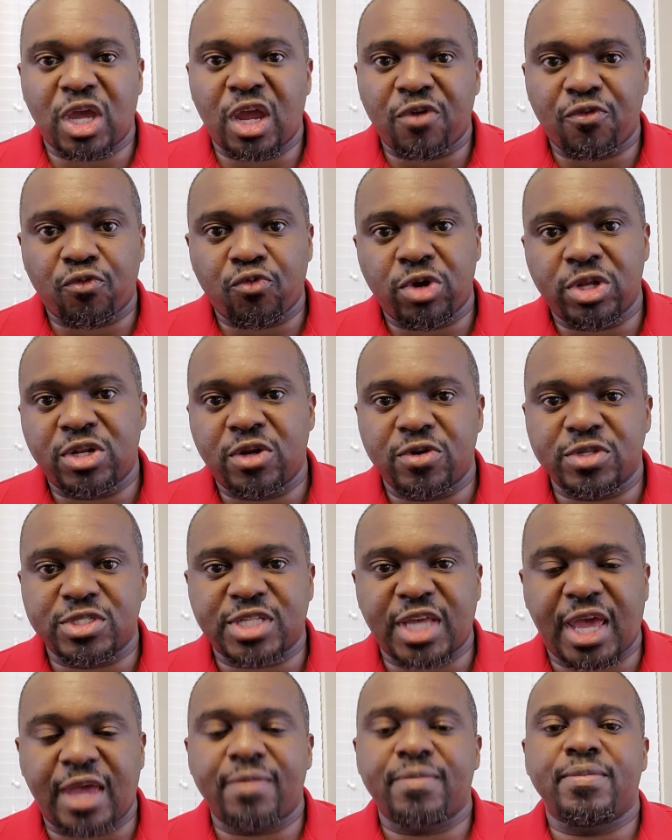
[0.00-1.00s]
Everyone knows
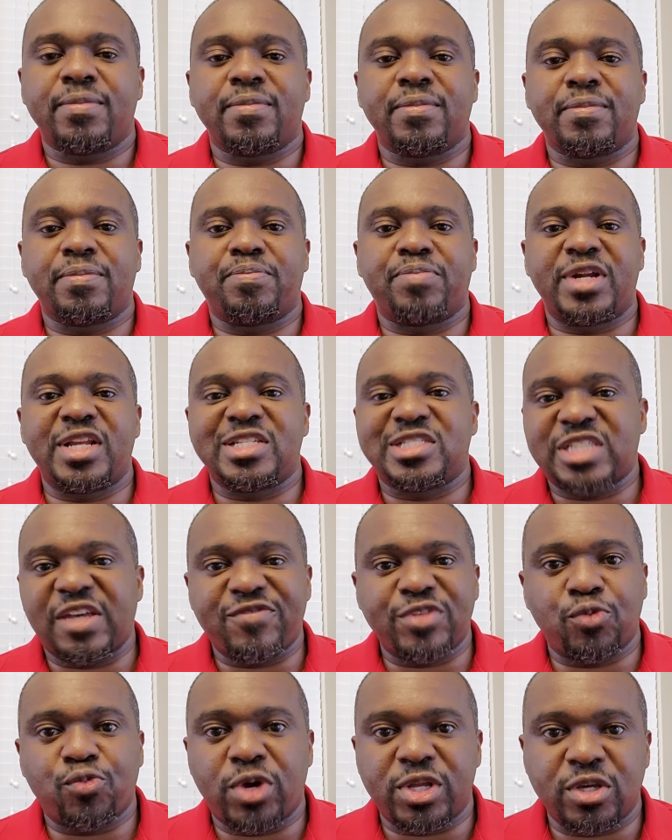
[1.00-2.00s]
that. But he's
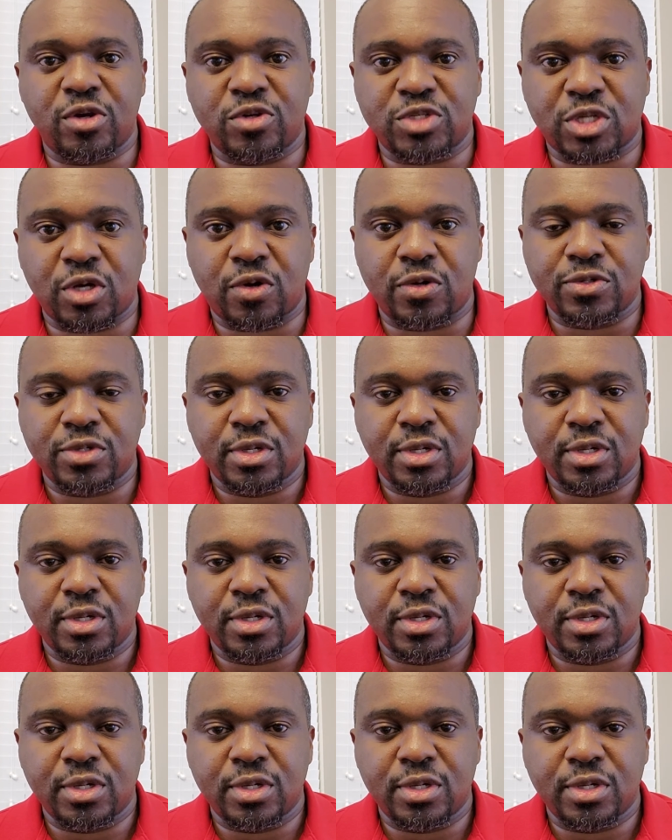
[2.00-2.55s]
71 years old.